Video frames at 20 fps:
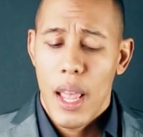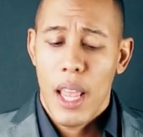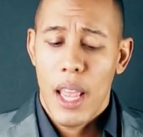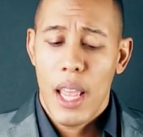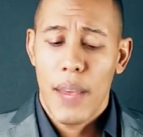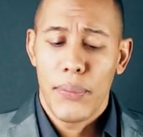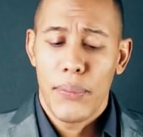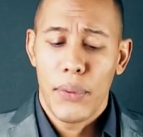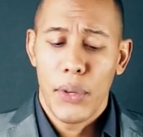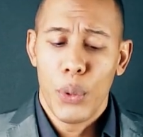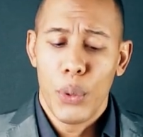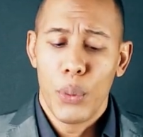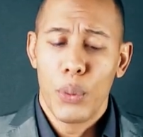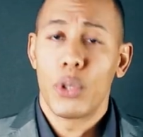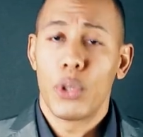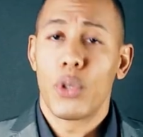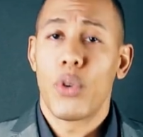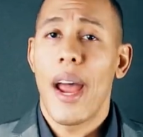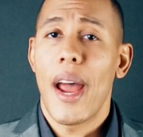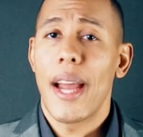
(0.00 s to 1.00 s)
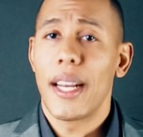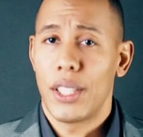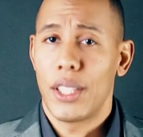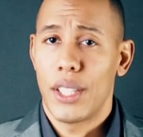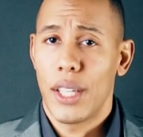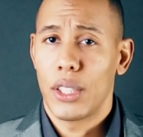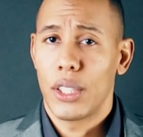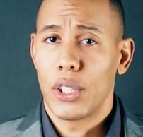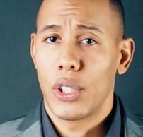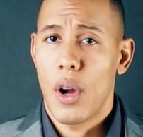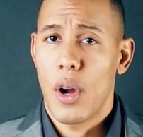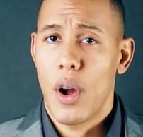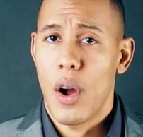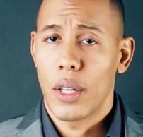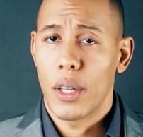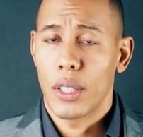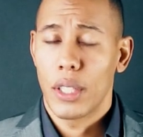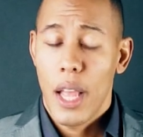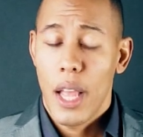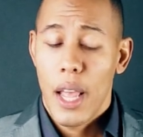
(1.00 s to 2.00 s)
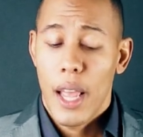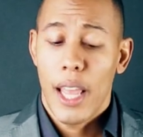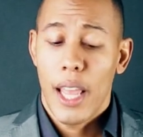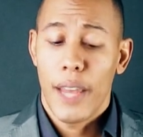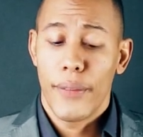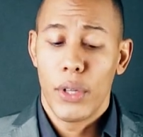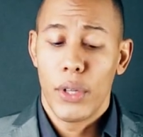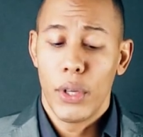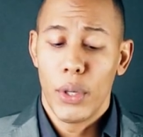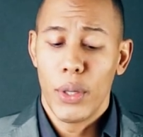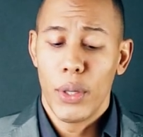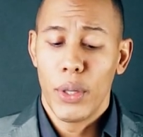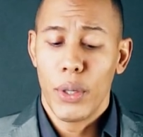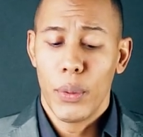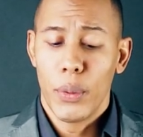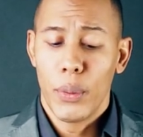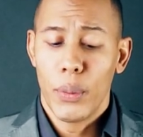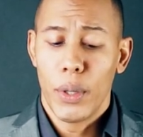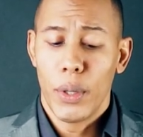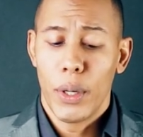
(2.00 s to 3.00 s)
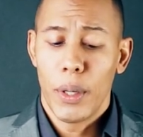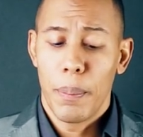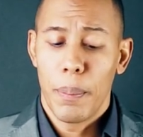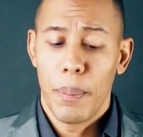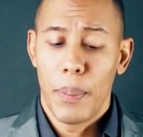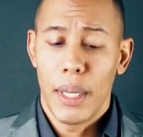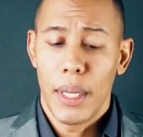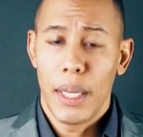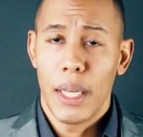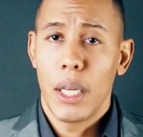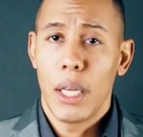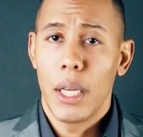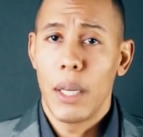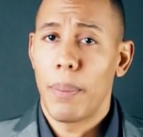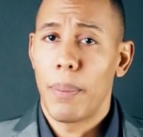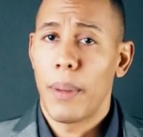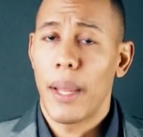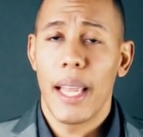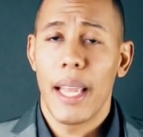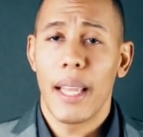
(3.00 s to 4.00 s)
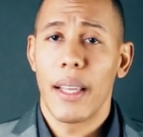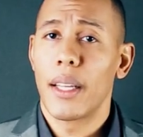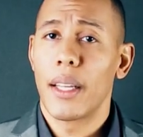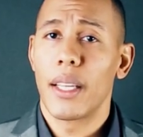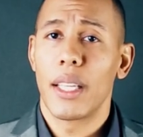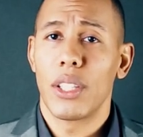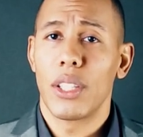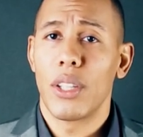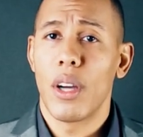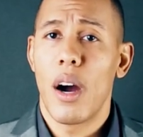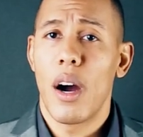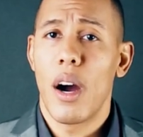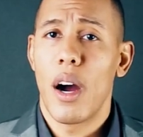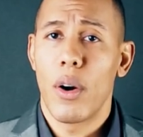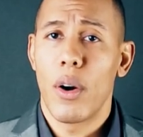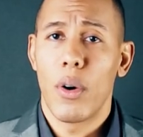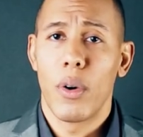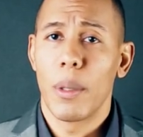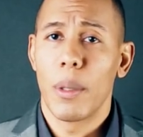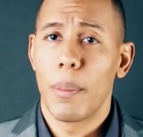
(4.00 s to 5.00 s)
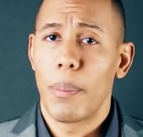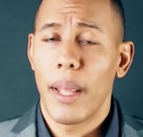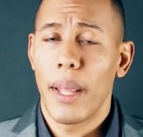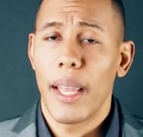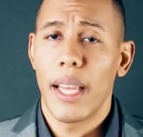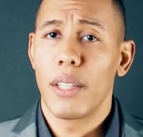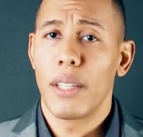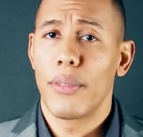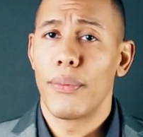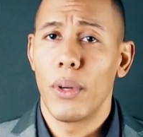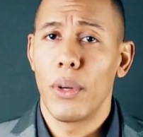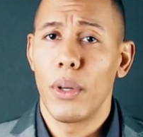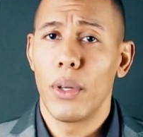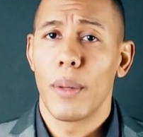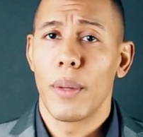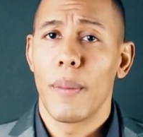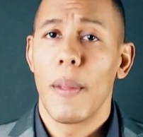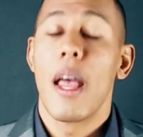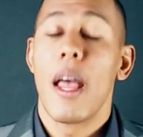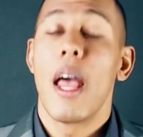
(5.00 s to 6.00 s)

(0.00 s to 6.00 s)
if you would try to sing songs, if you would be playing a guitar or you're playing the flute.